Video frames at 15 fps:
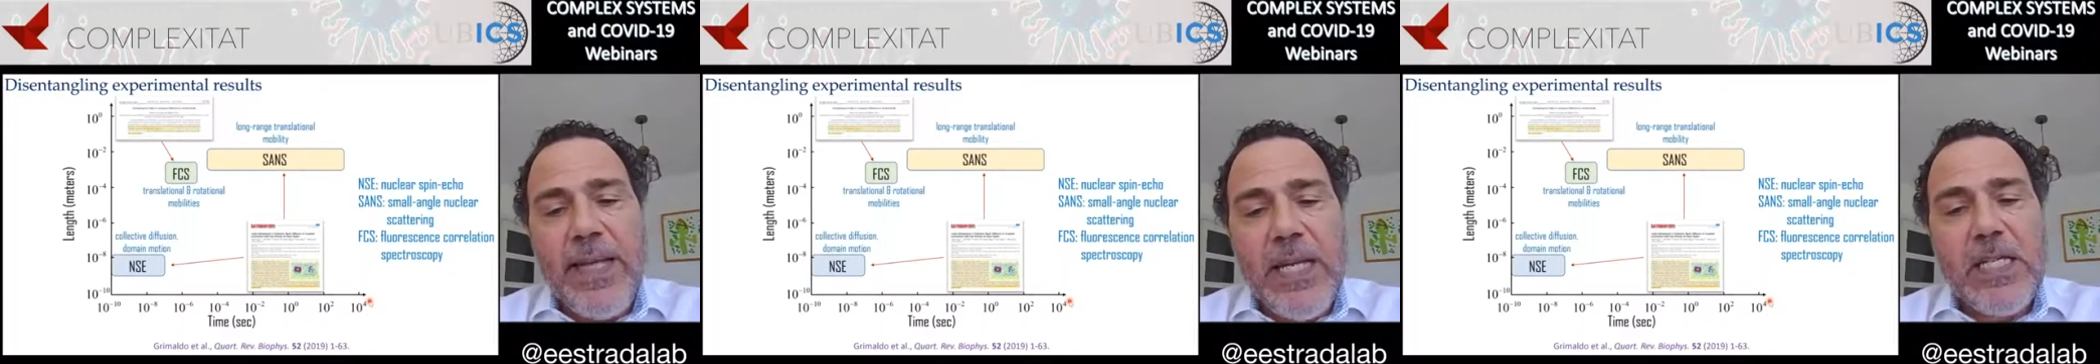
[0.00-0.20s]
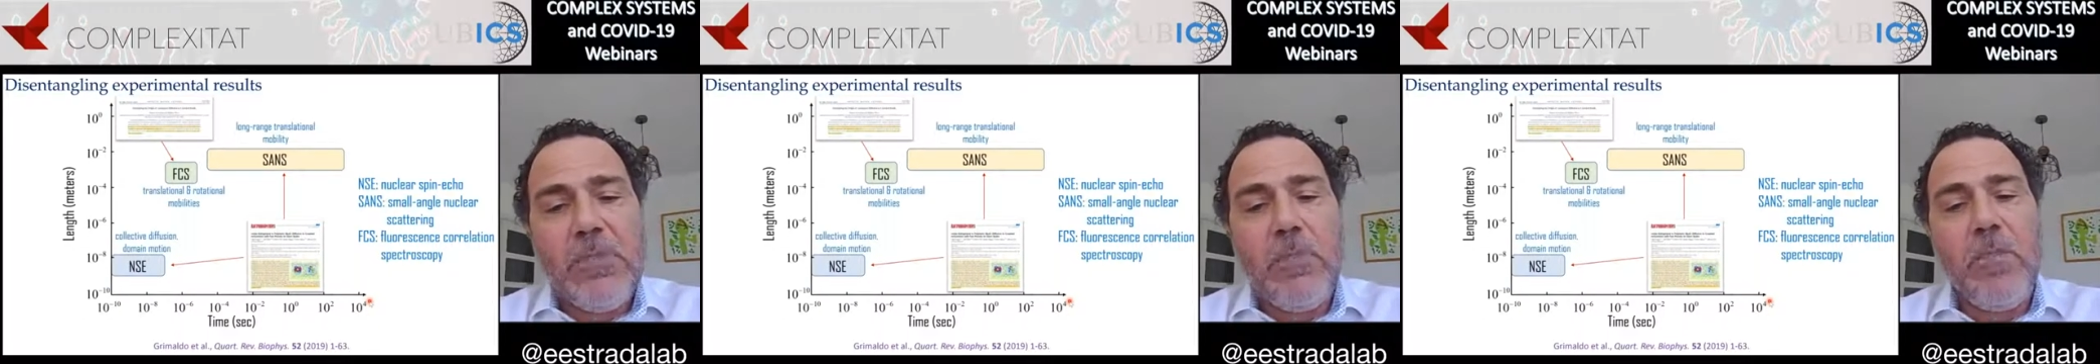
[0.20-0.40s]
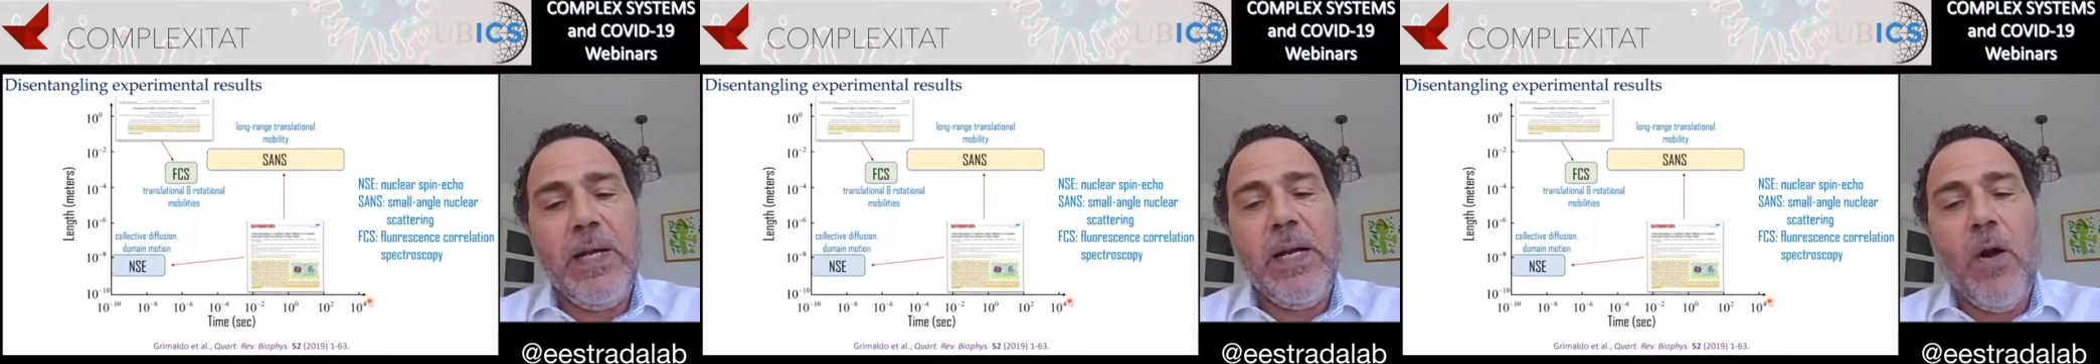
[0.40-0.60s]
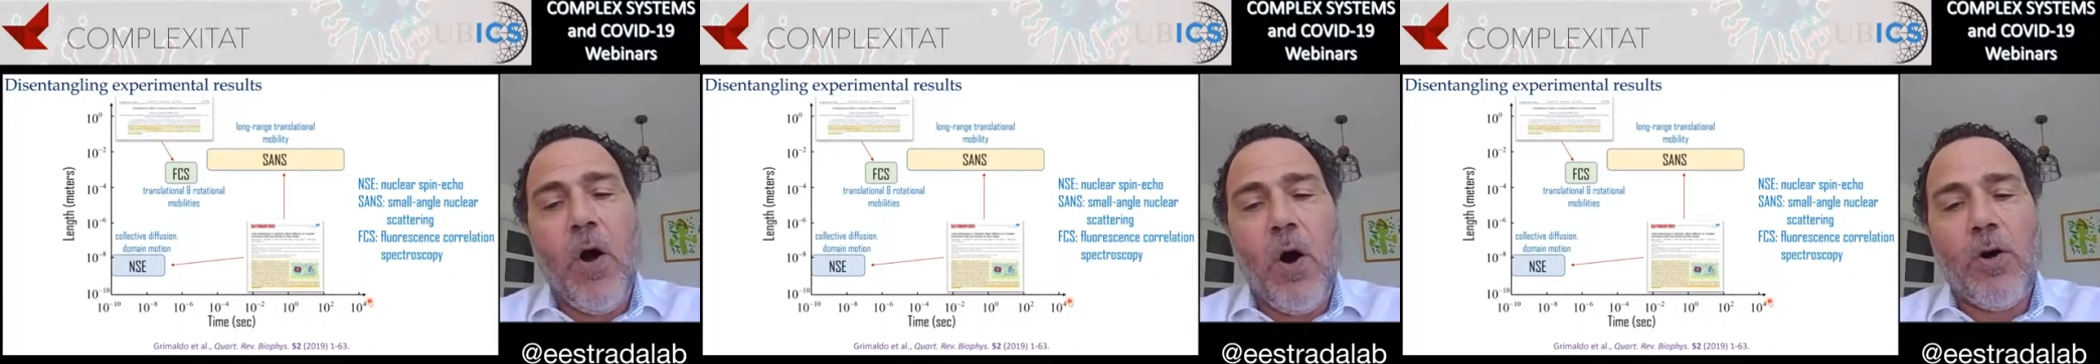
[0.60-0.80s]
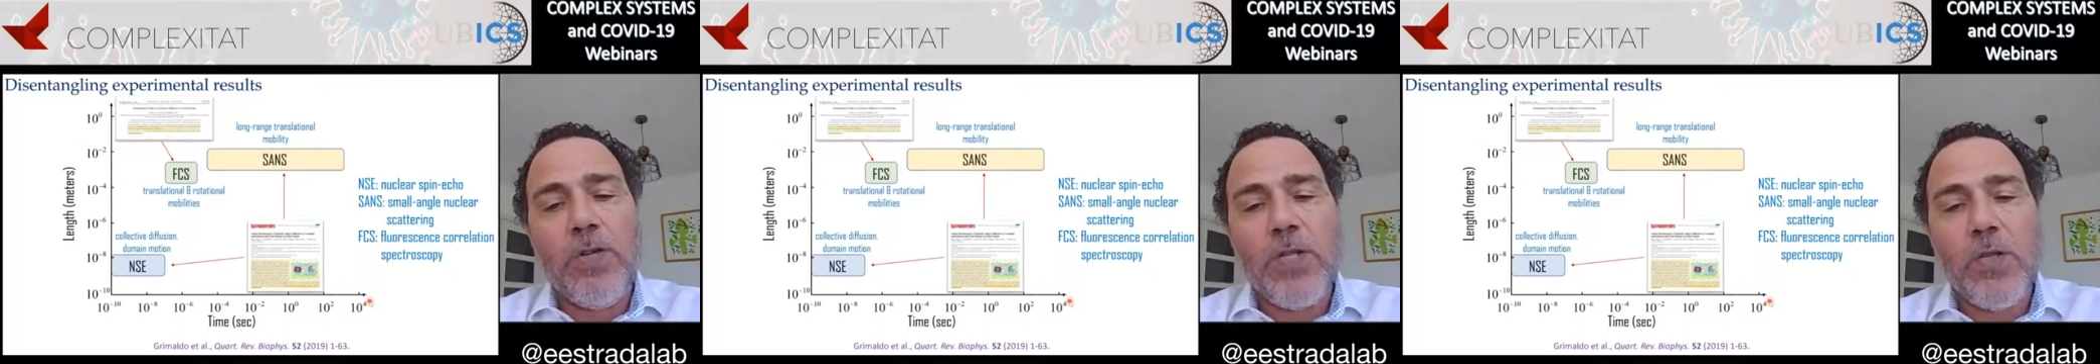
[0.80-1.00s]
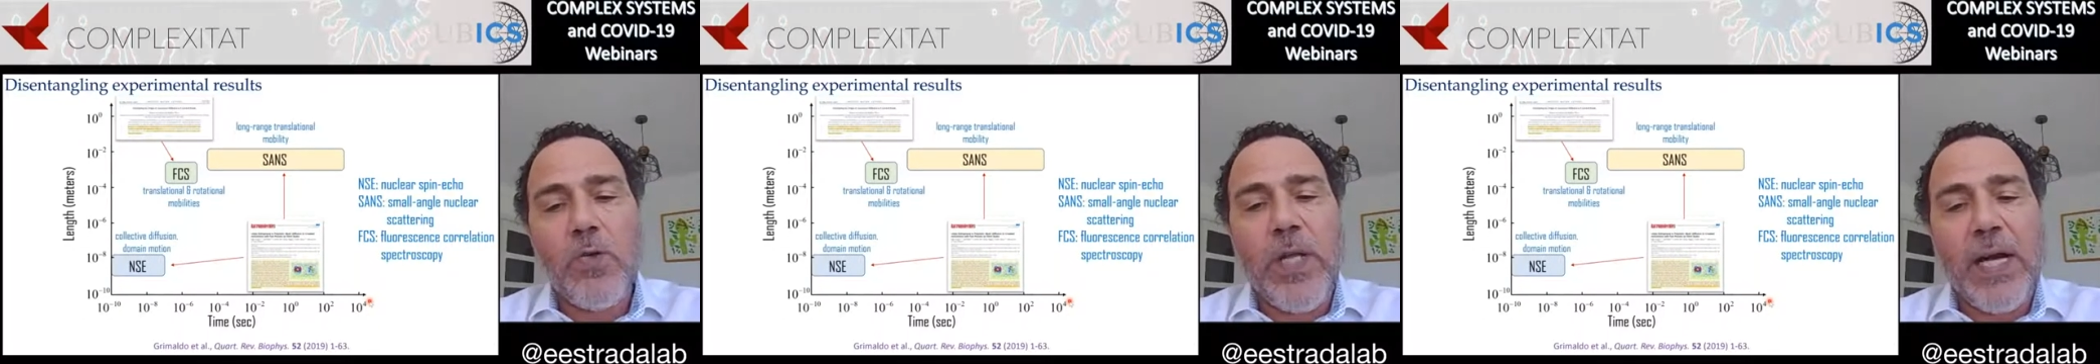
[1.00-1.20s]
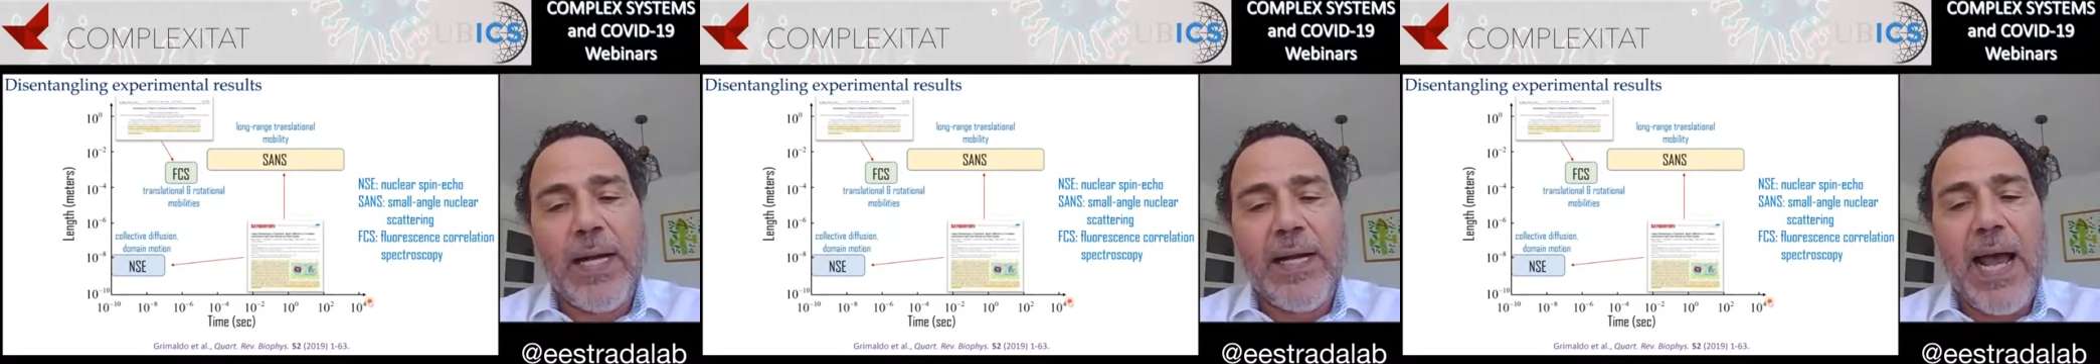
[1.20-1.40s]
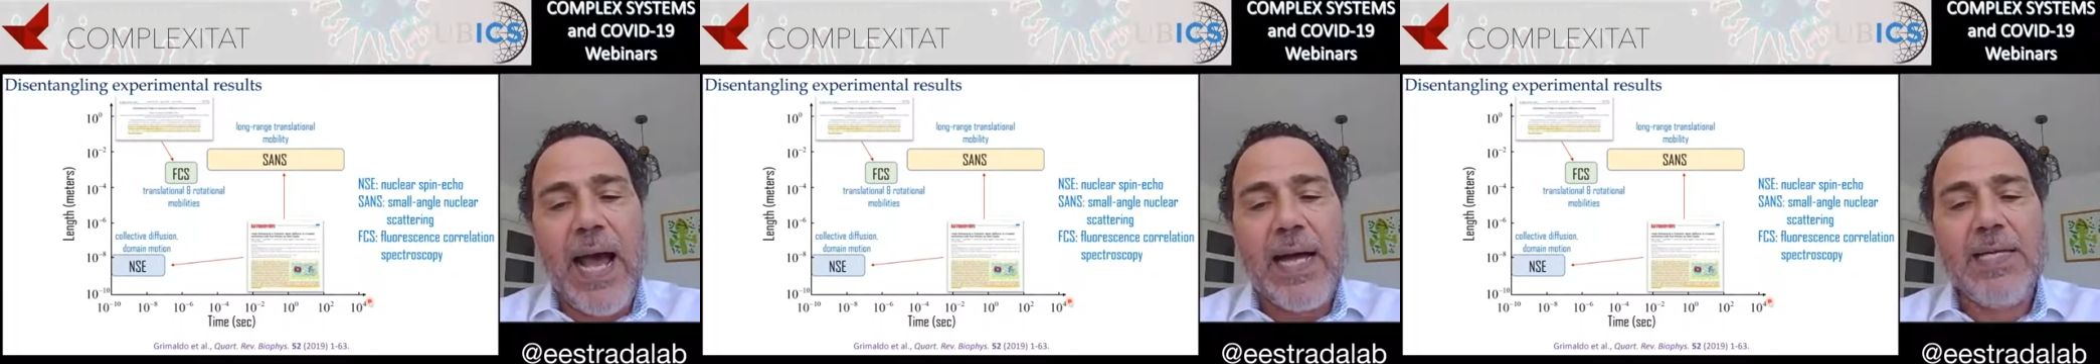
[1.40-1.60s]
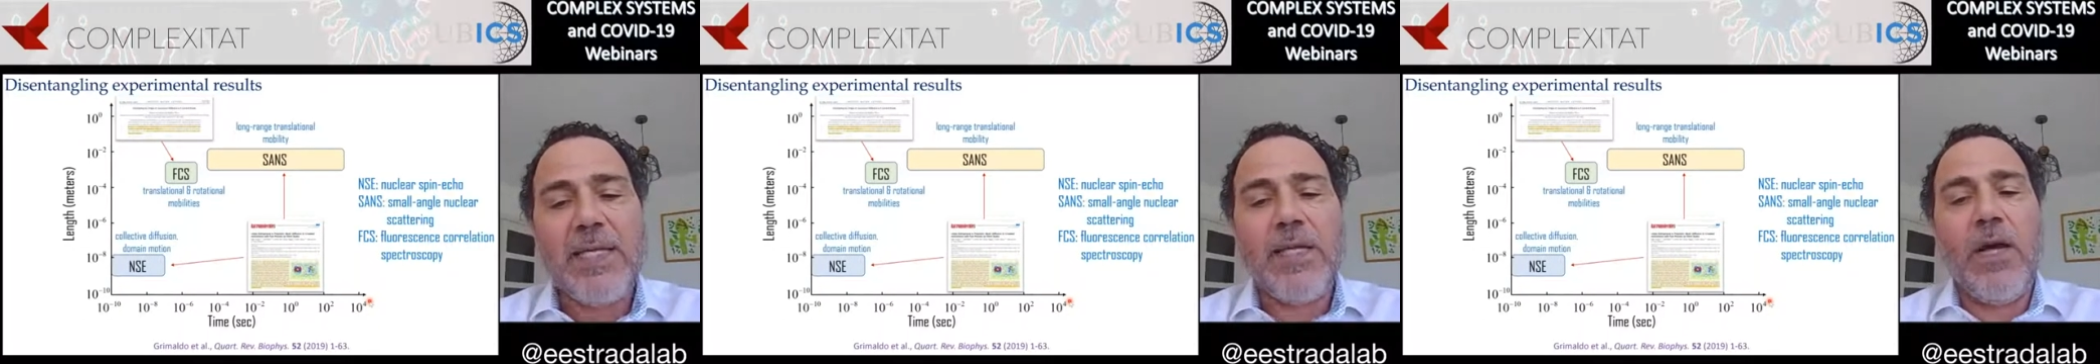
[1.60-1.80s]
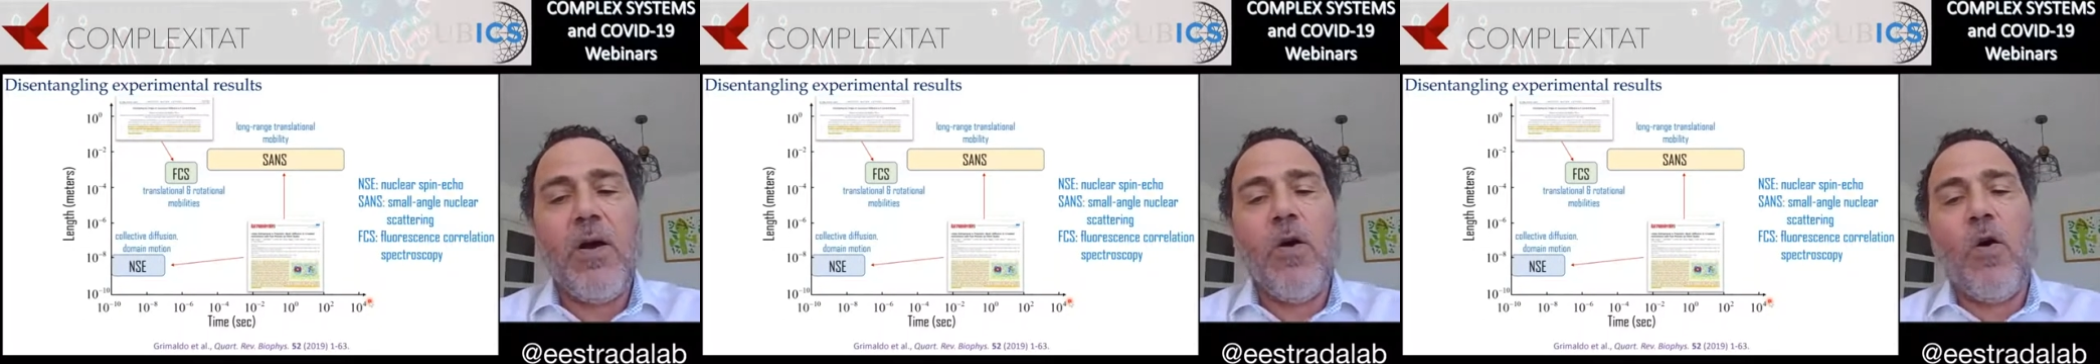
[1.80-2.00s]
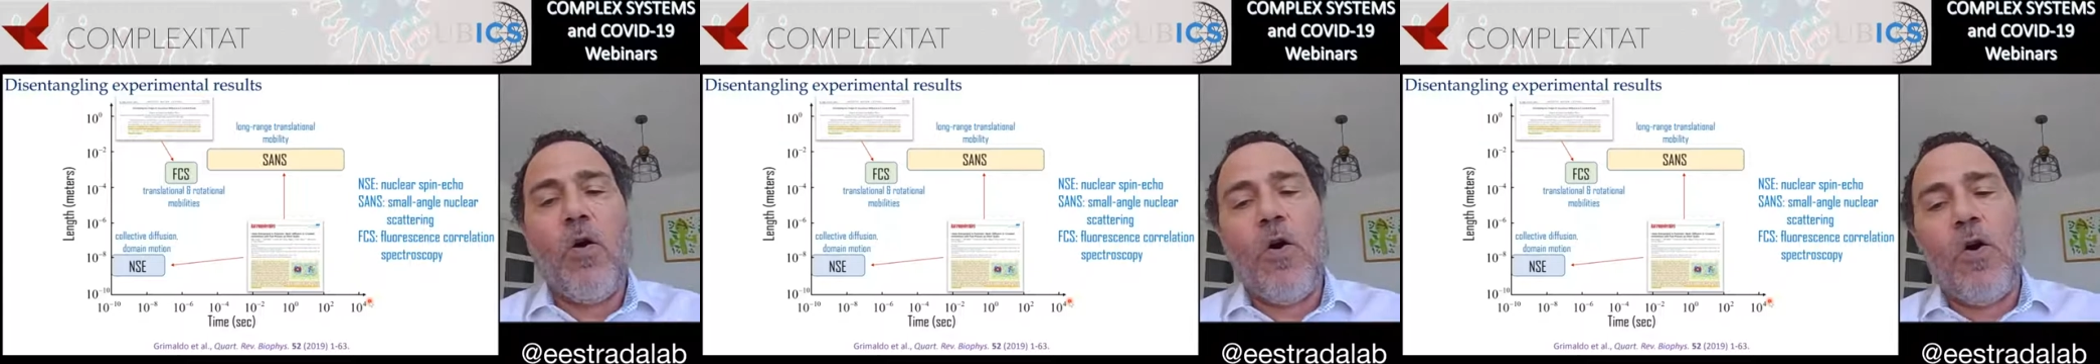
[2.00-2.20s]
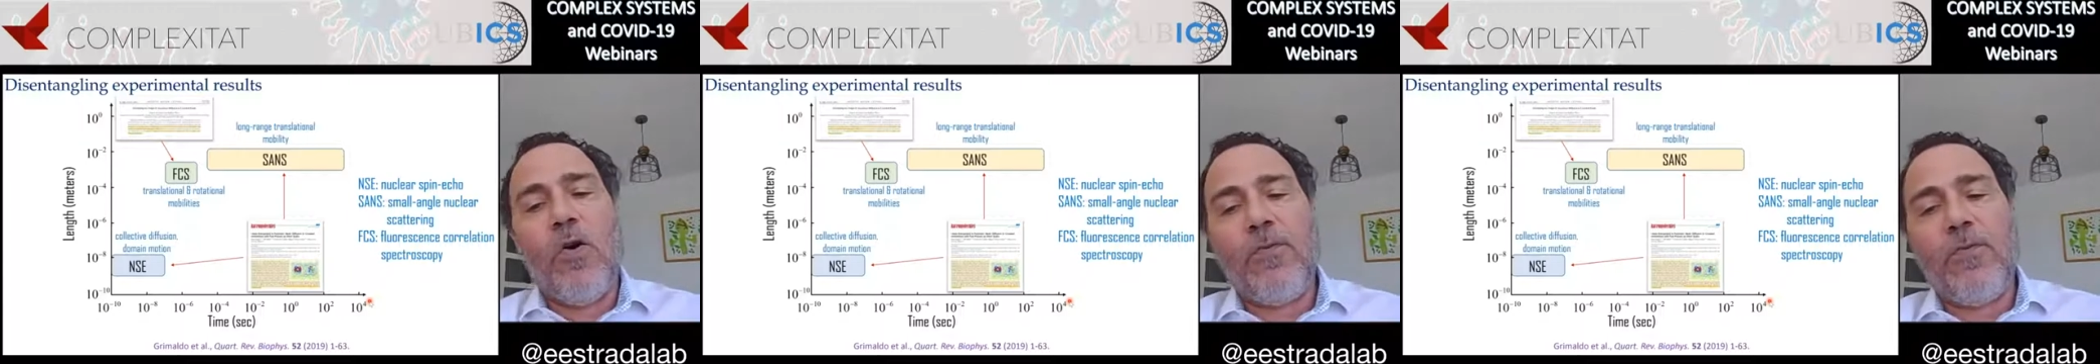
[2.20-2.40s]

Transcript: and this belongs to the class